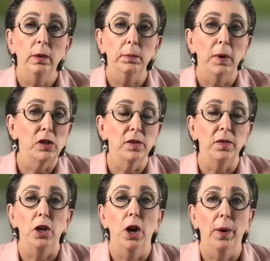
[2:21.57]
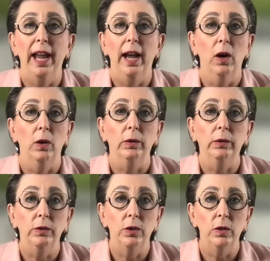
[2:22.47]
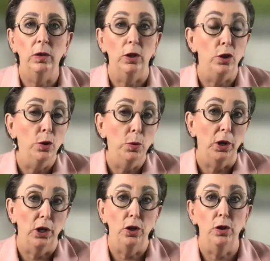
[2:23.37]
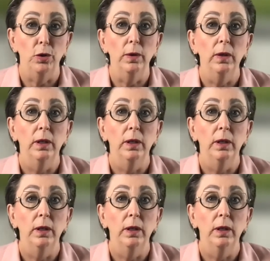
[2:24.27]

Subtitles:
Most of you know how you do what you do,